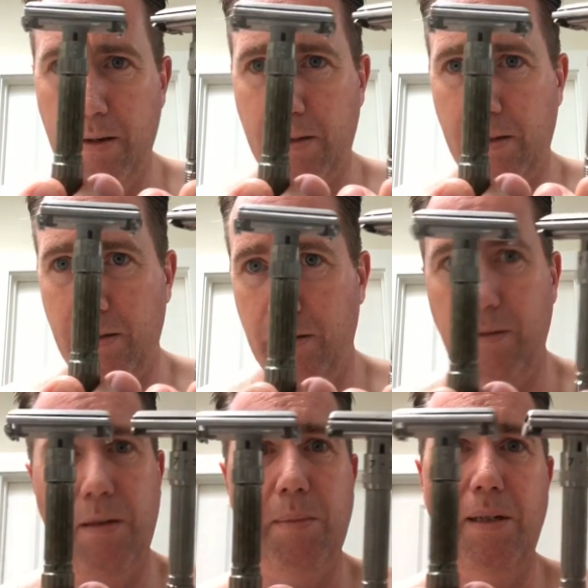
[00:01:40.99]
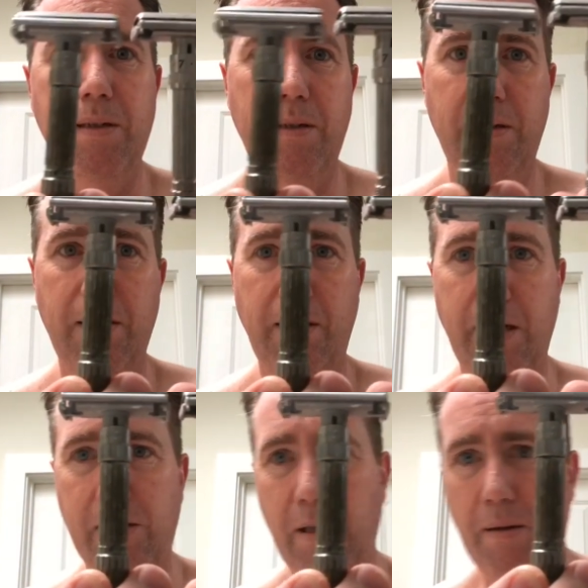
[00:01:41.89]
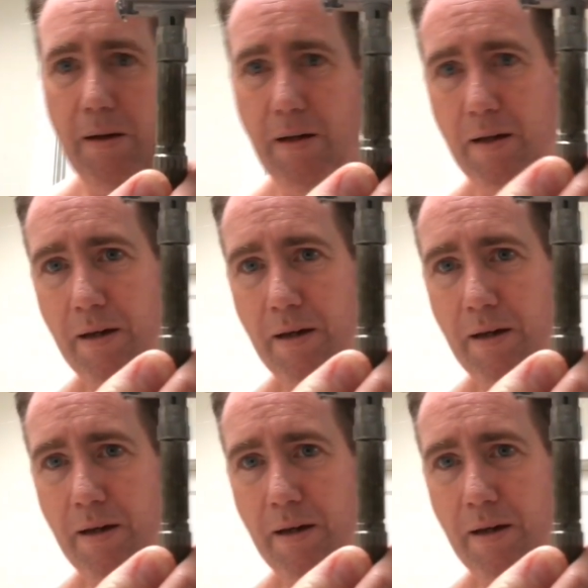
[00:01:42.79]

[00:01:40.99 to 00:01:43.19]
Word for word: So let me, okay, so the,